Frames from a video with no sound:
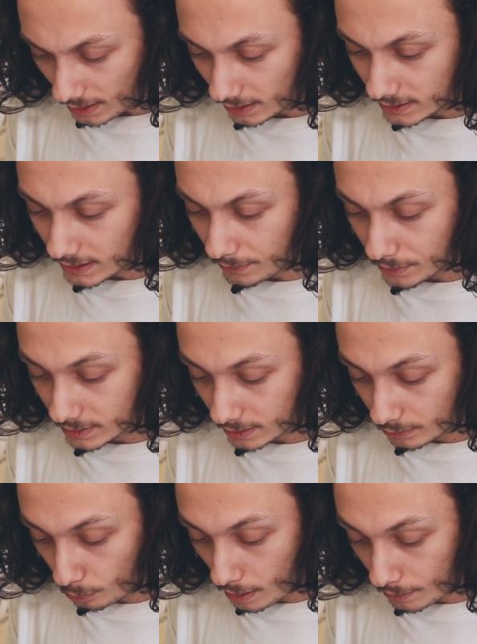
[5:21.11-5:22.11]
Save as
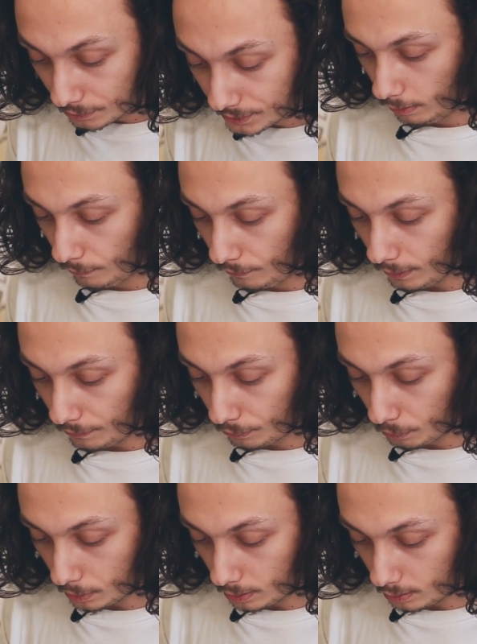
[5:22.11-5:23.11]
a draft. The
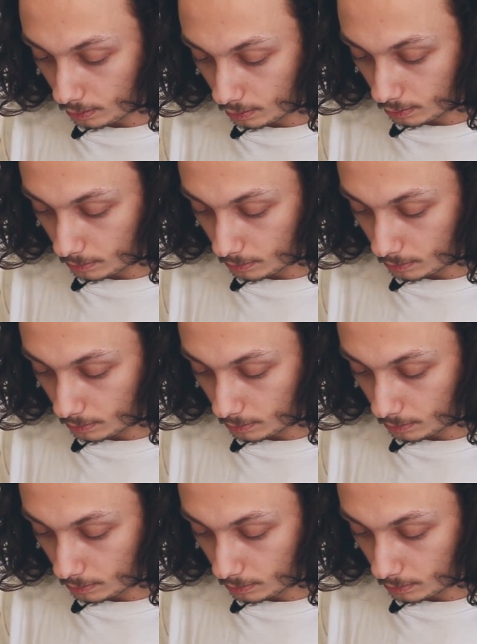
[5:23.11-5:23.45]
fifth one,